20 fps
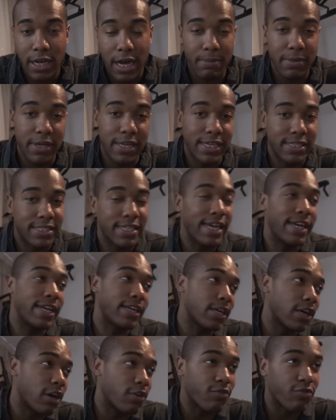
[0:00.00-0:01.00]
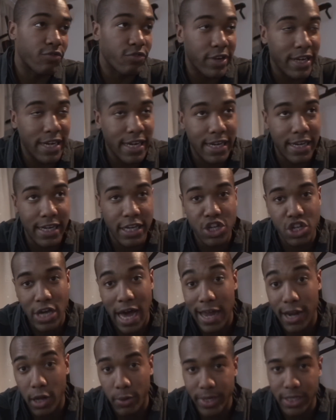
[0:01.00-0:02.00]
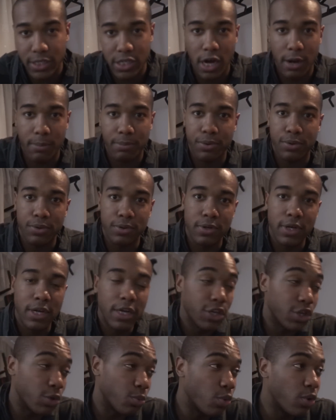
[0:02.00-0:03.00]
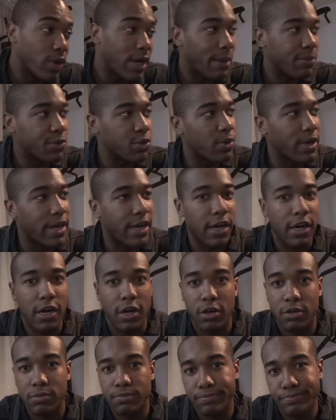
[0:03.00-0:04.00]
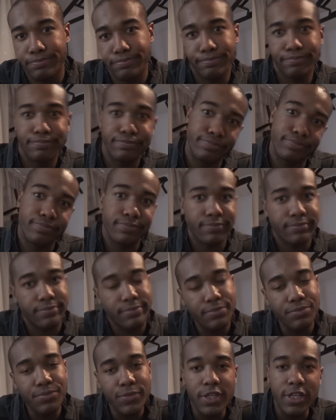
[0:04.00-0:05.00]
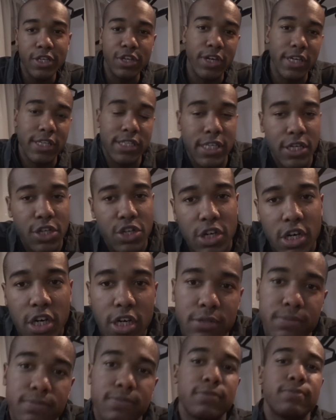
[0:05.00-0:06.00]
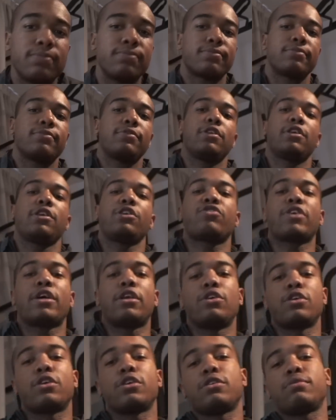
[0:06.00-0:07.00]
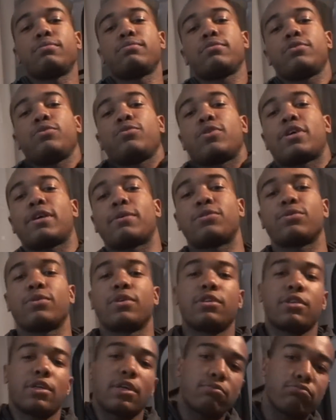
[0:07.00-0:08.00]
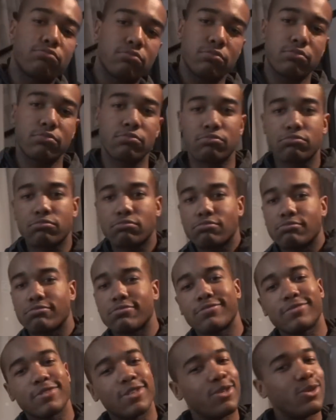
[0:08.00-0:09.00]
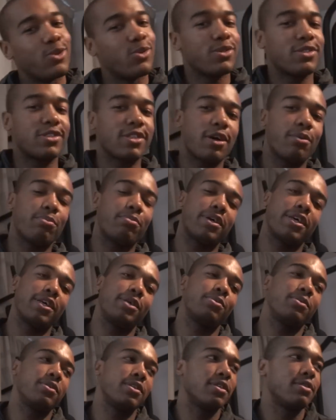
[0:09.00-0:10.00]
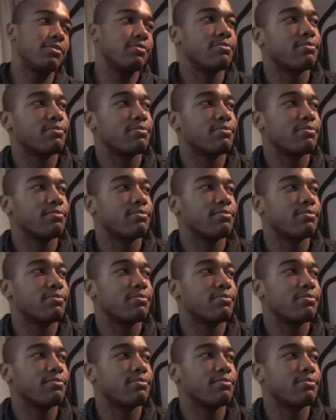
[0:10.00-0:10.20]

I mean, let's take a really shallow example. You walk up to a girl, you got your t shirt on. You know, you're trying to look good. You walk up to her, what's up, baby?